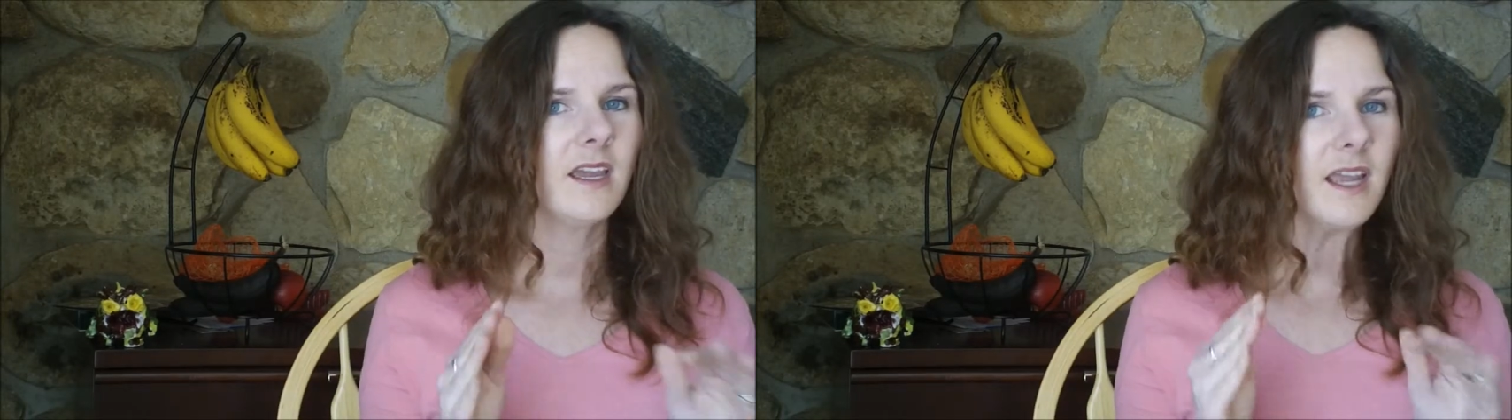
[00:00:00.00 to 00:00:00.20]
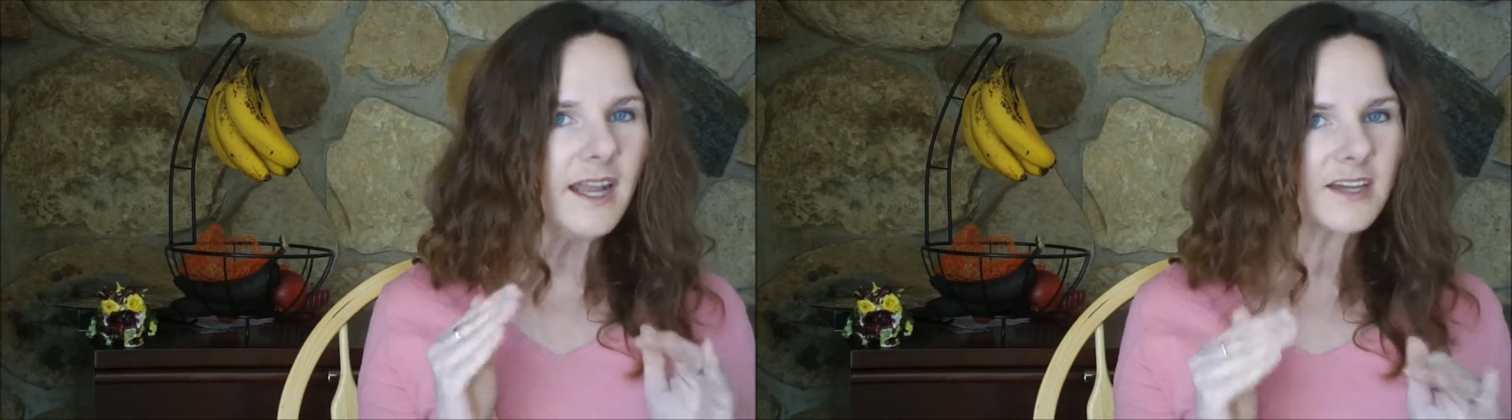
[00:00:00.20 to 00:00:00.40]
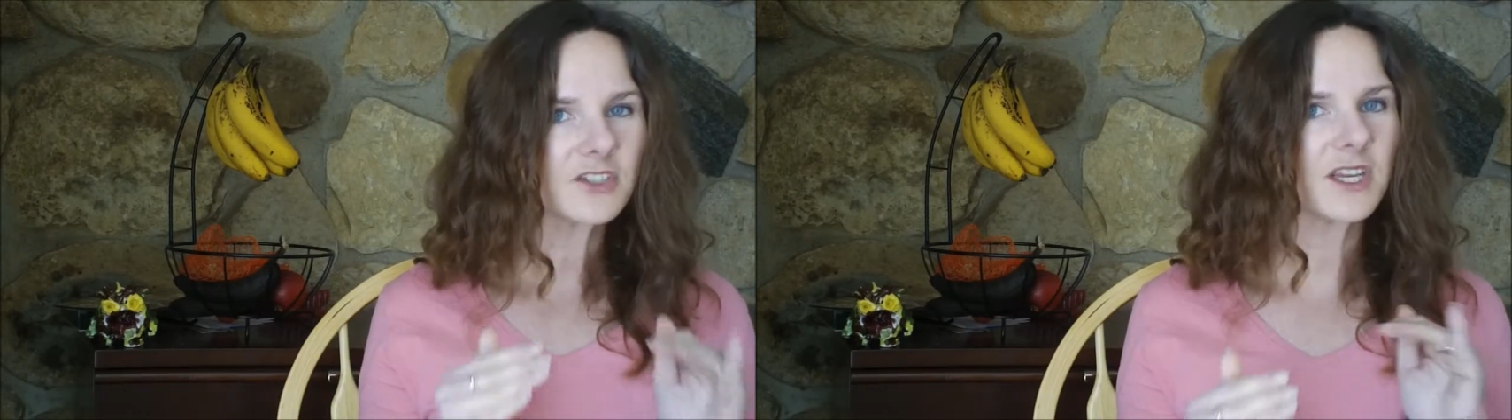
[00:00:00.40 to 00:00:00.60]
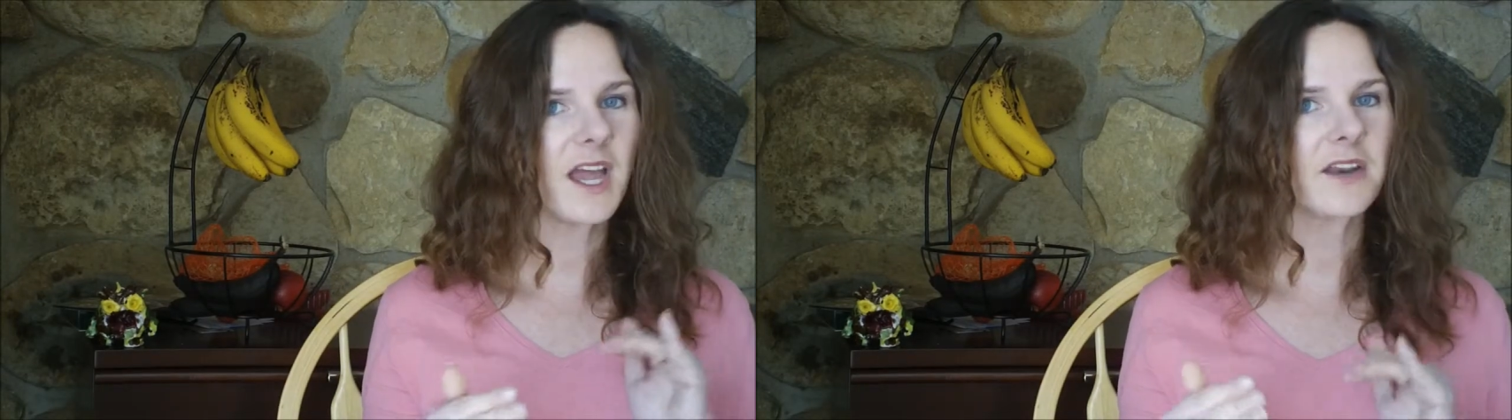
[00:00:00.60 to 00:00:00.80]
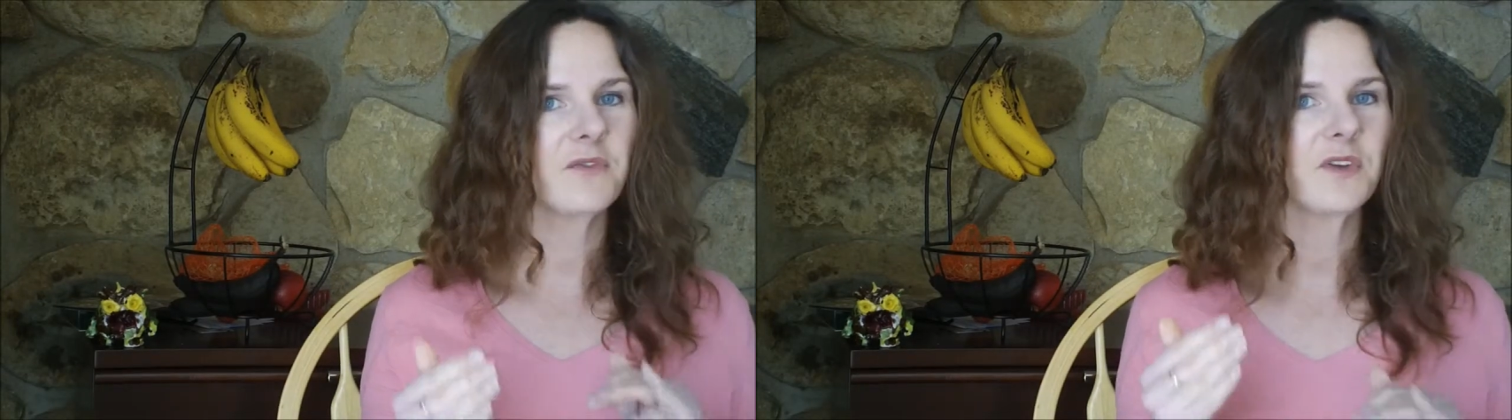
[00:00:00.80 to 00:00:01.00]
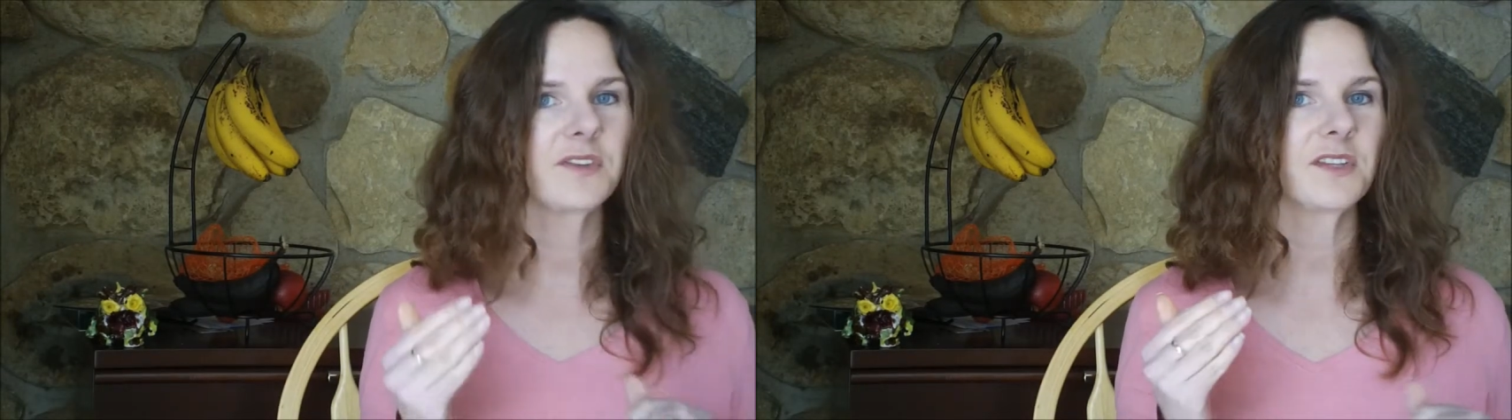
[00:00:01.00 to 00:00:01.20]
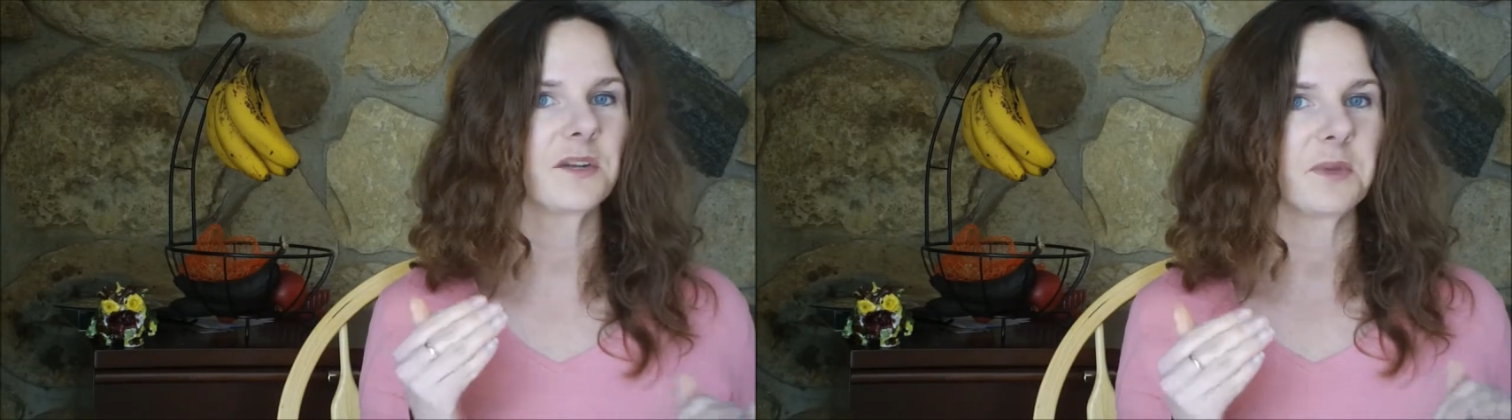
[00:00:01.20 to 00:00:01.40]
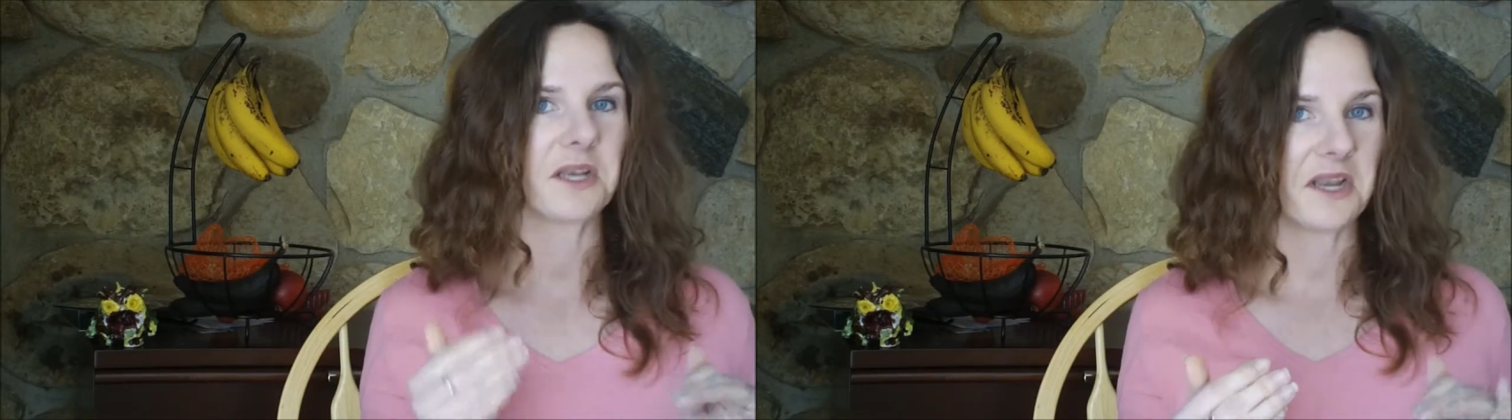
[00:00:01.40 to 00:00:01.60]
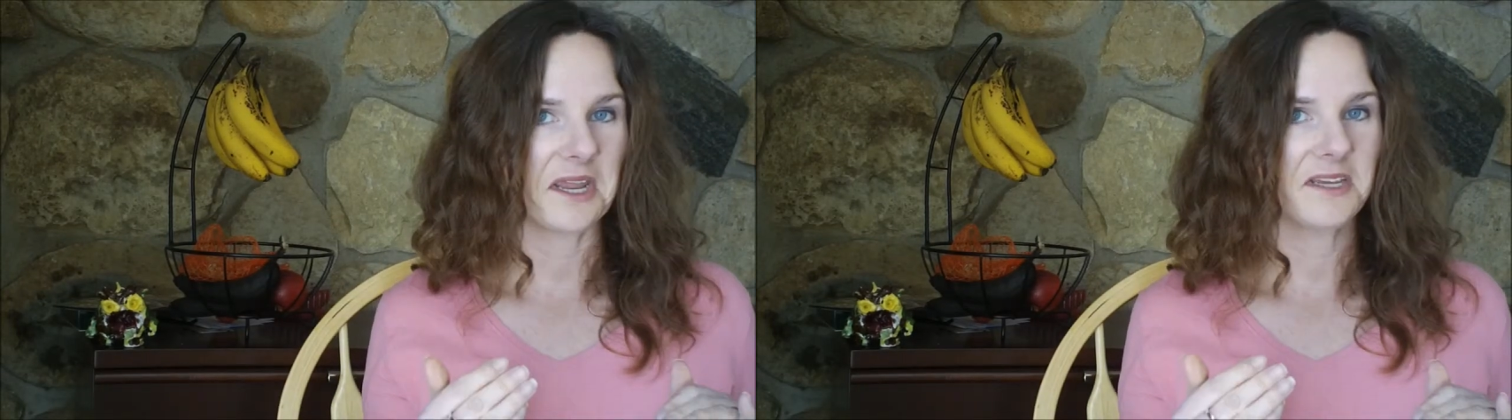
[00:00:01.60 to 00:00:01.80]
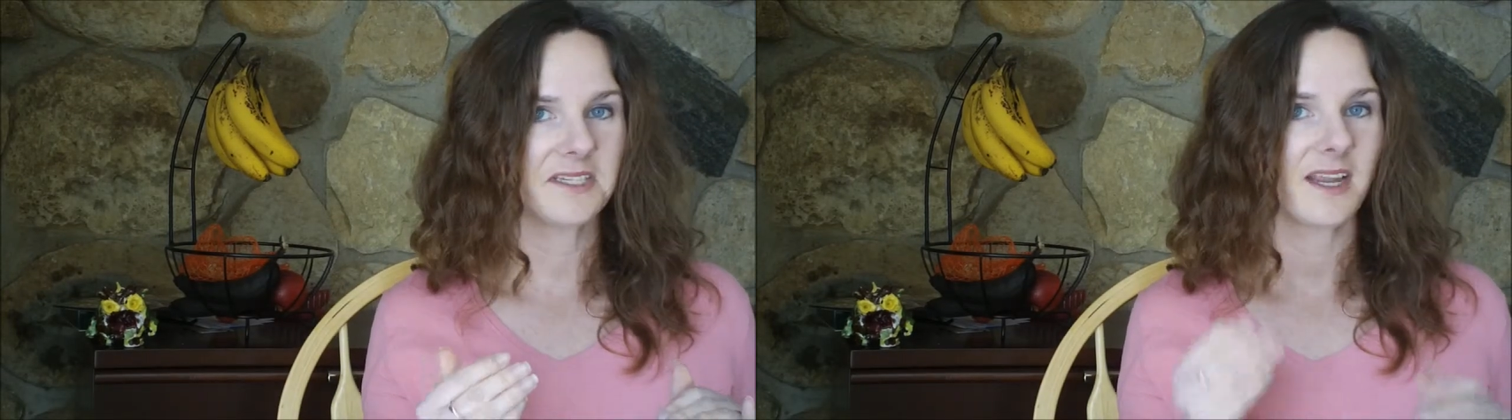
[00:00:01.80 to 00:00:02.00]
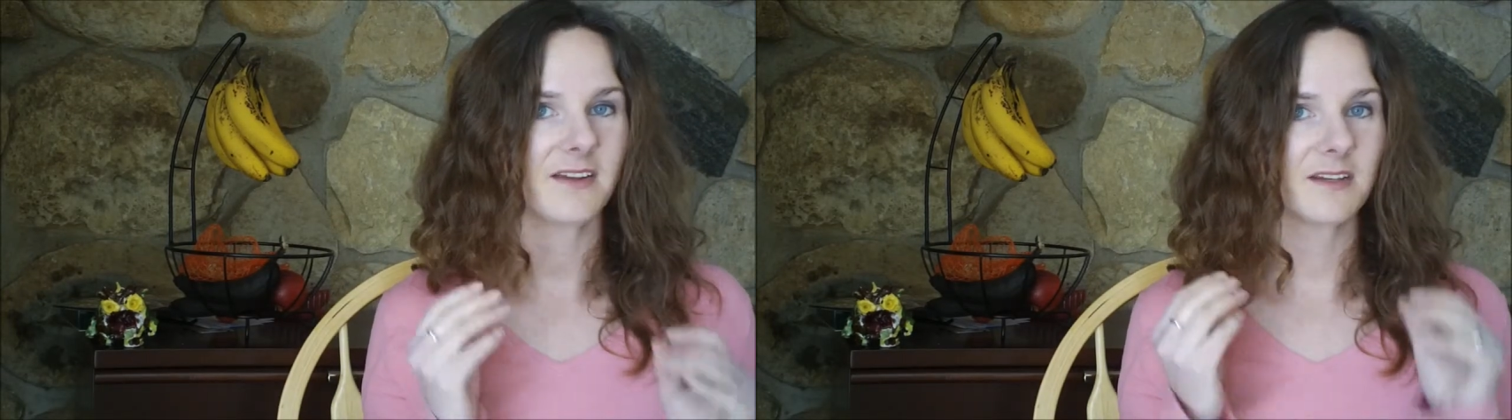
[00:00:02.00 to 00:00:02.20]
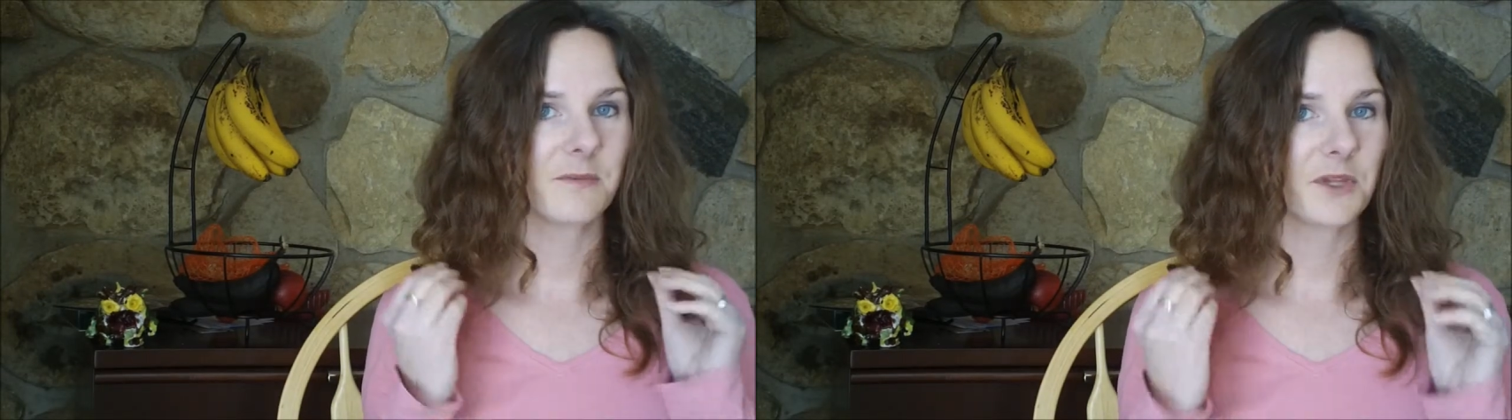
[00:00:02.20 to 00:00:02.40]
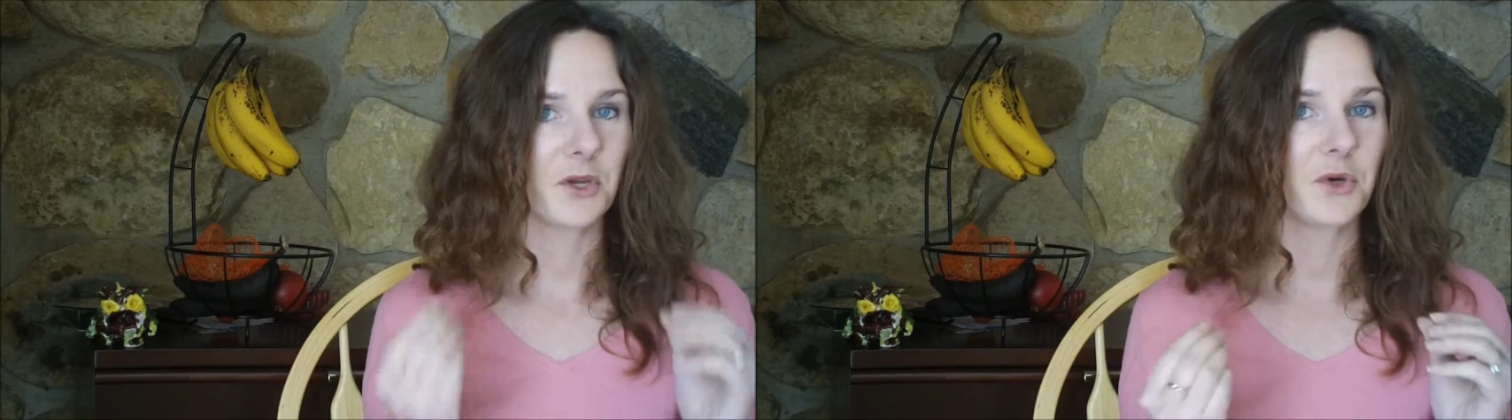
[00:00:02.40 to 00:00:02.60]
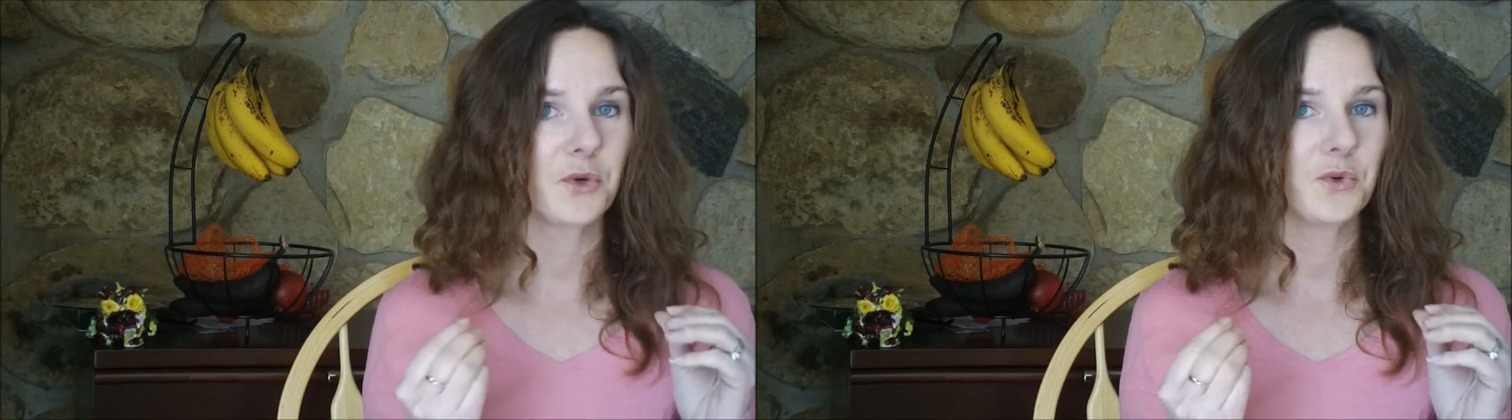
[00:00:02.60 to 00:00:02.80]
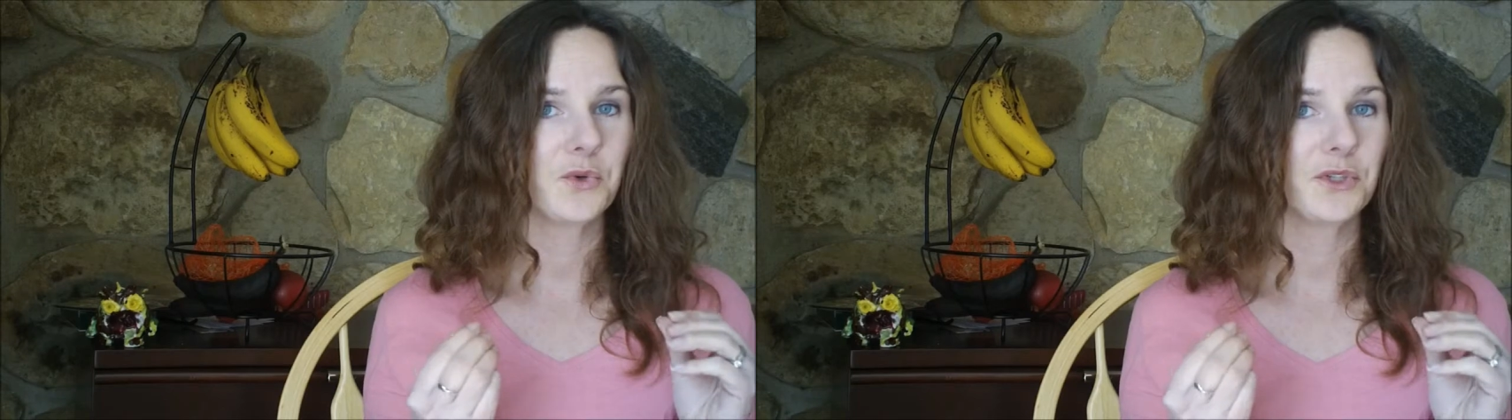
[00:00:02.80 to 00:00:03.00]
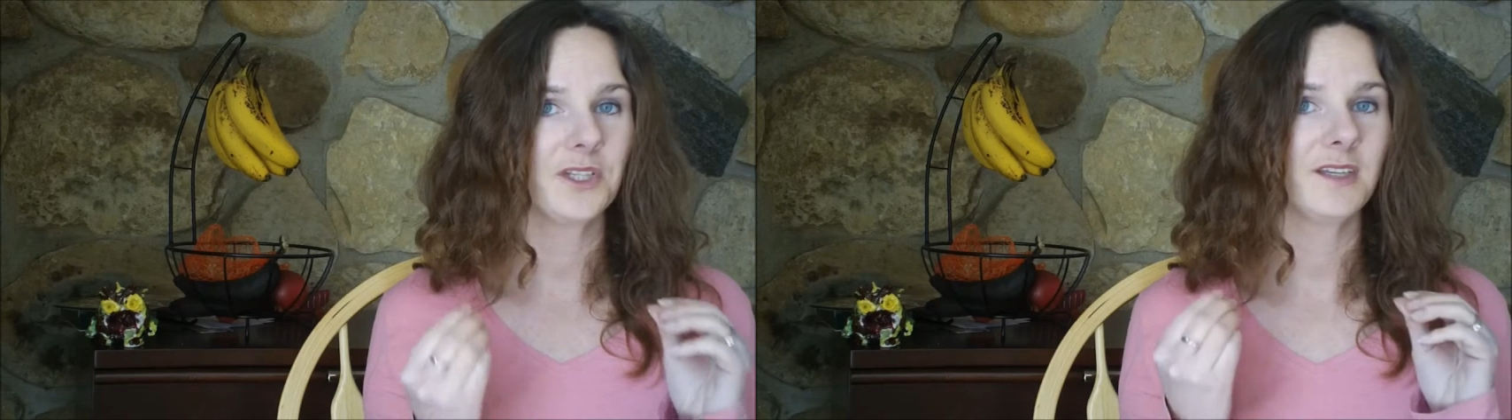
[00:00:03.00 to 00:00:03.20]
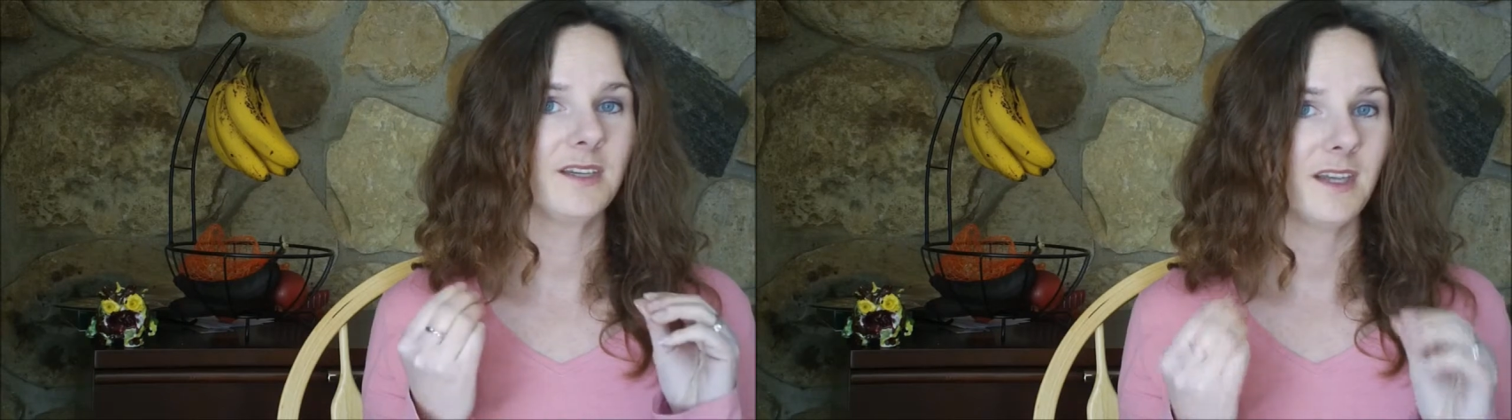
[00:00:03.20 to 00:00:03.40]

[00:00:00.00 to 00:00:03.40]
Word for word: it actually kind of feels a little bit nice to have something cool